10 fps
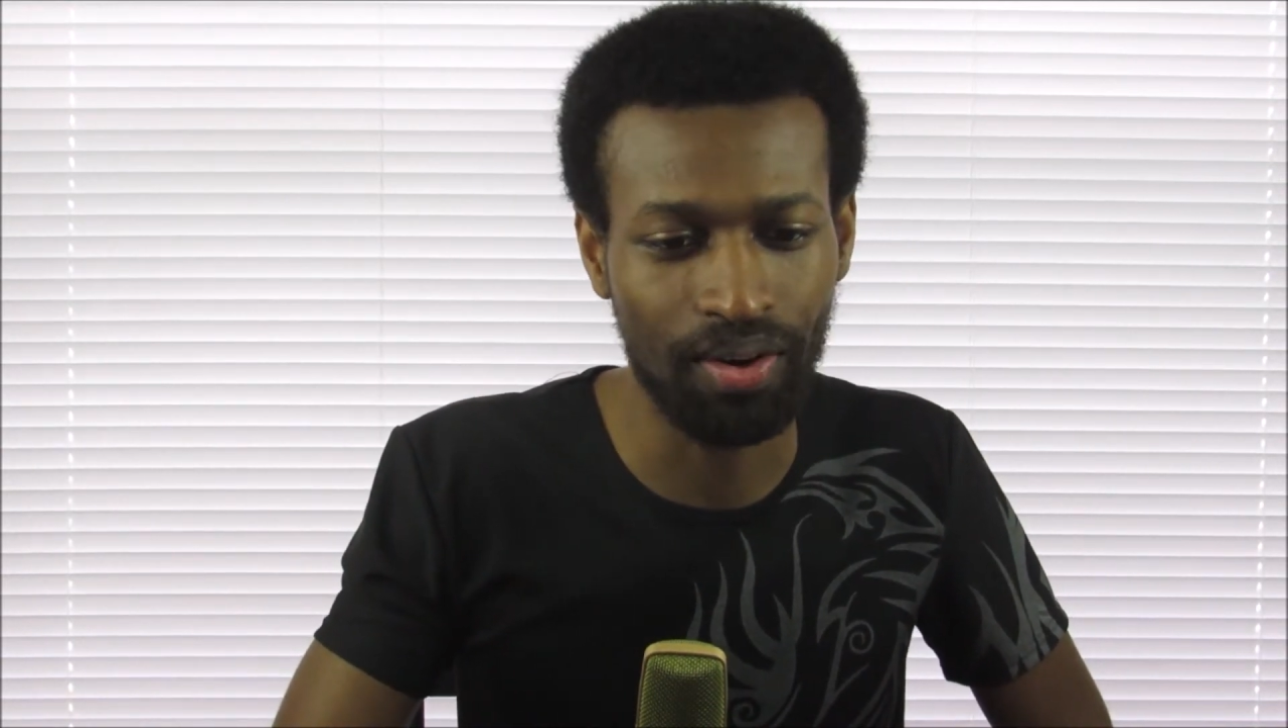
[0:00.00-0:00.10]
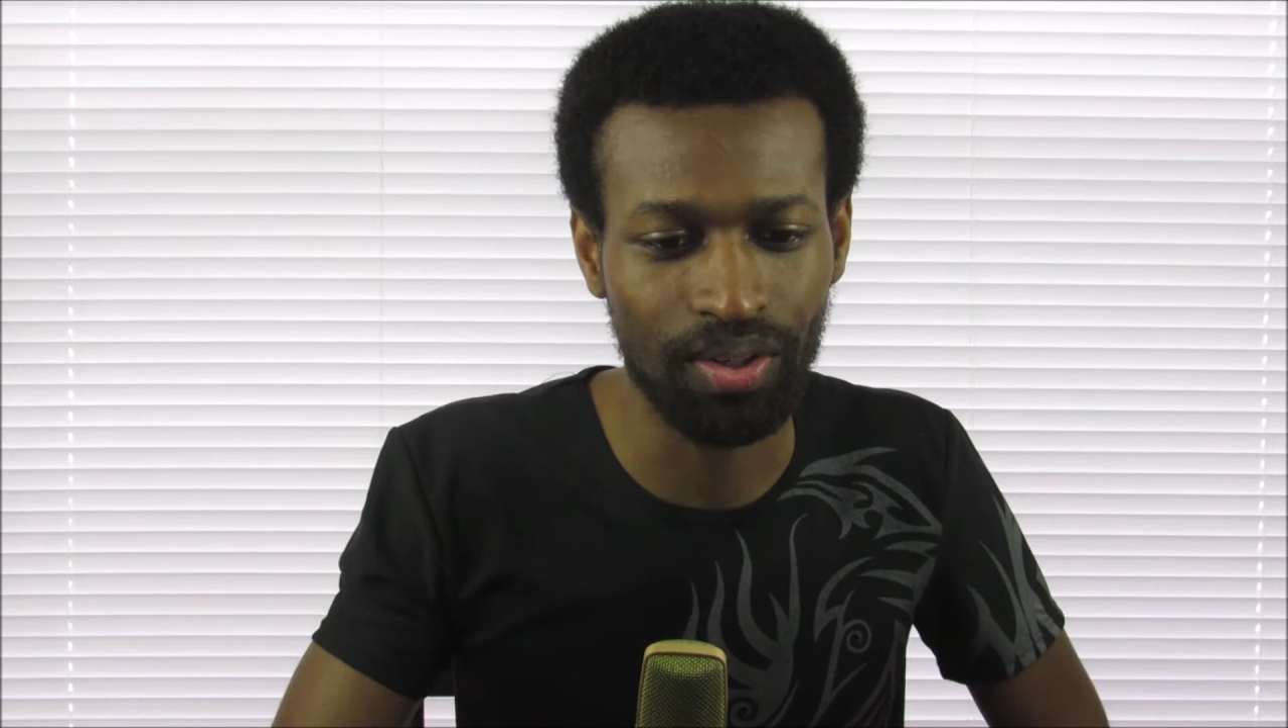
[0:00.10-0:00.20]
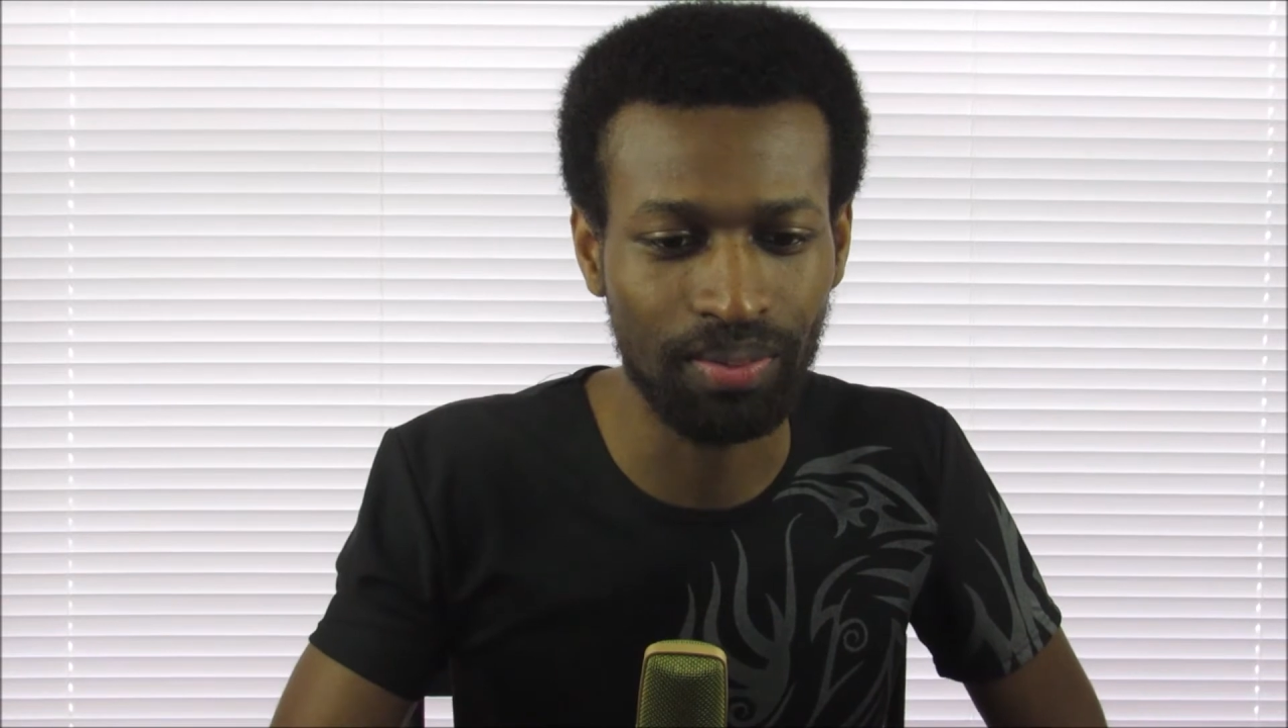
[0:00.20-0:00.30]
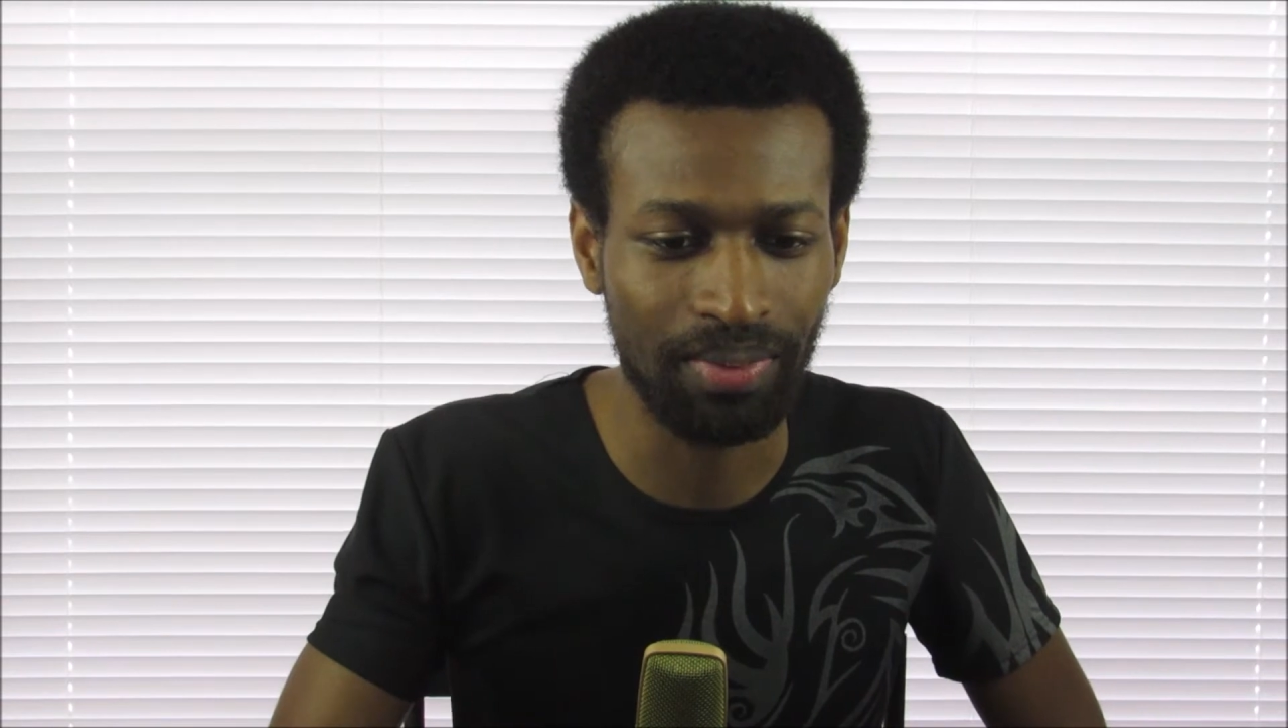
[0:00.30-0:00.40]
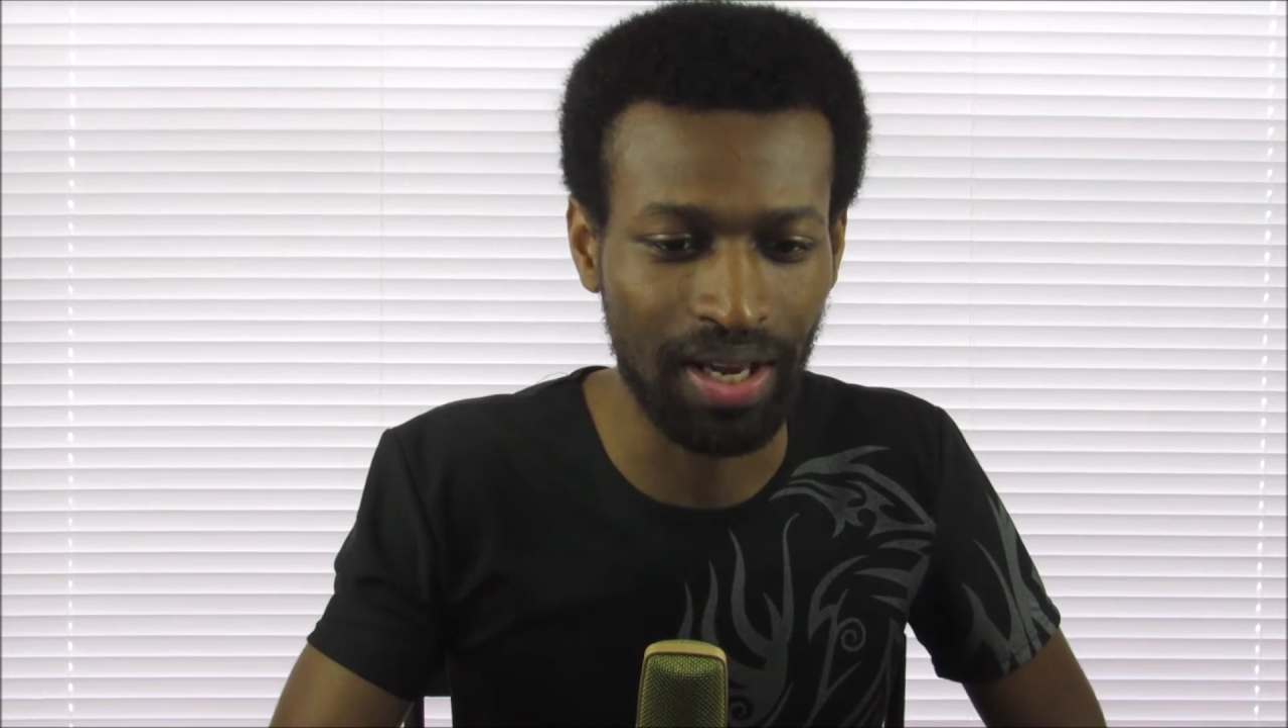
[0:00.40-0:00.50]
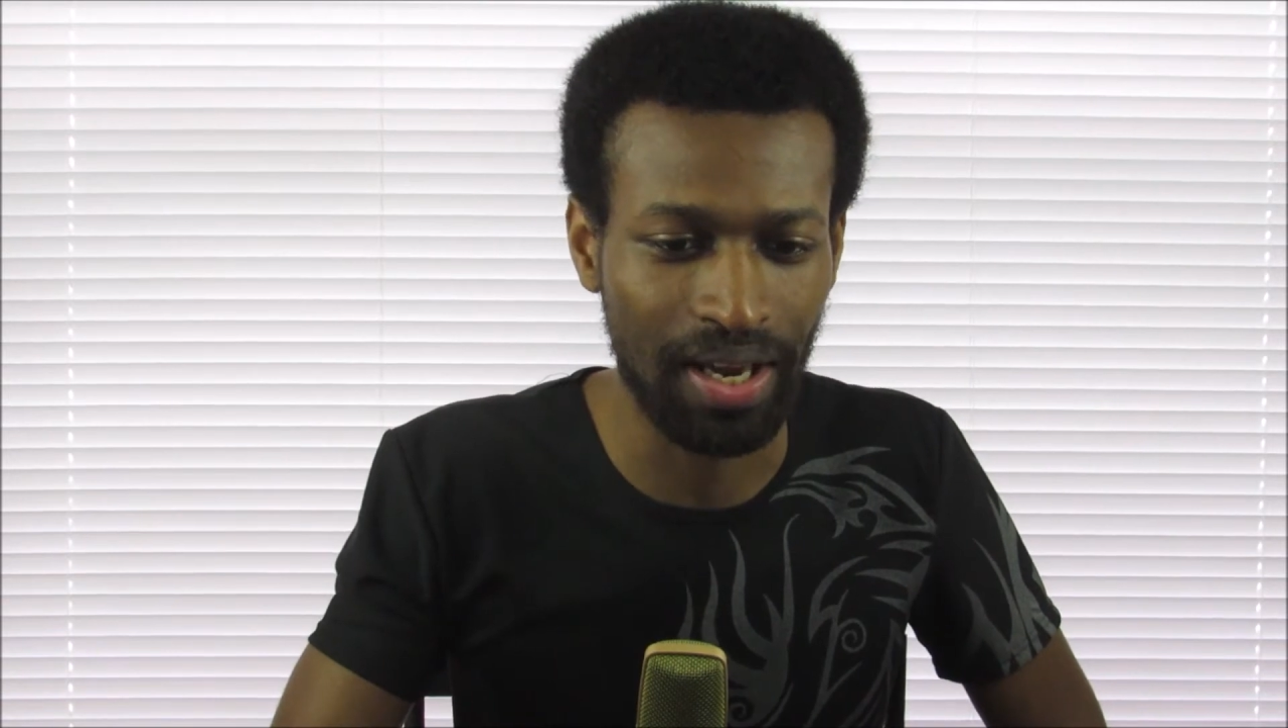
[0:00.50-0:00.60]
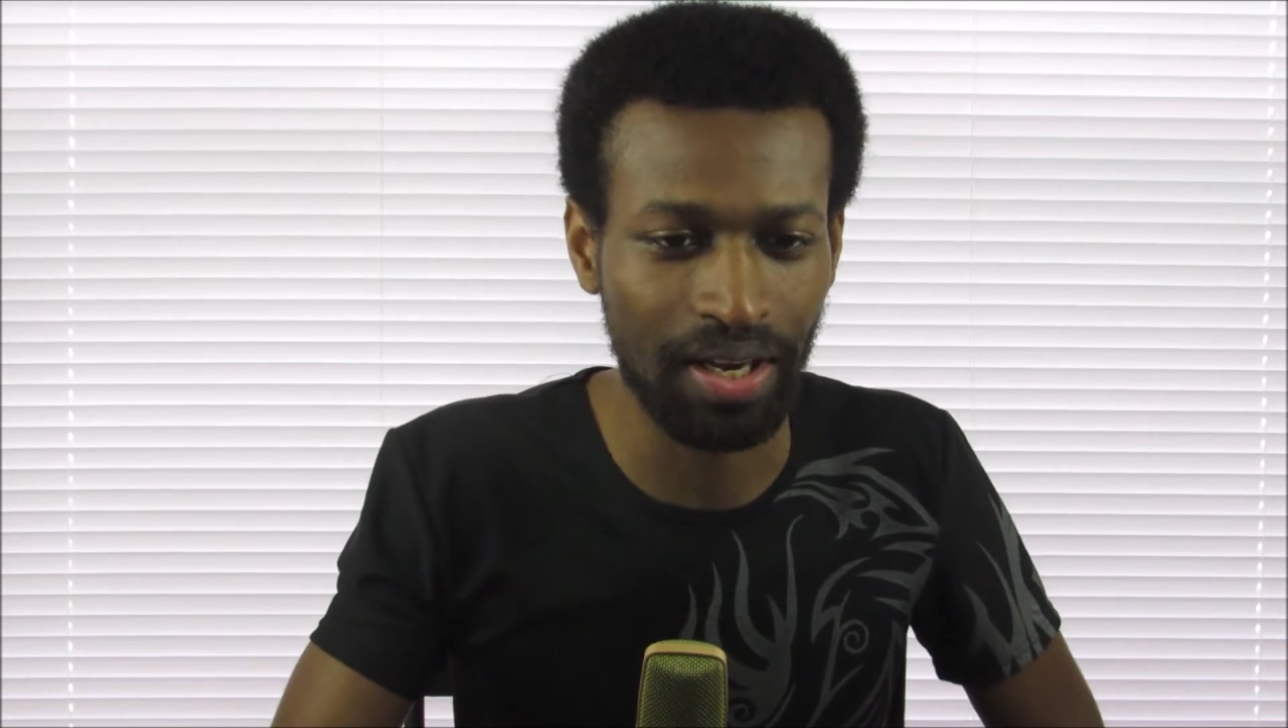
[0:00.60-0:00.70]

on him,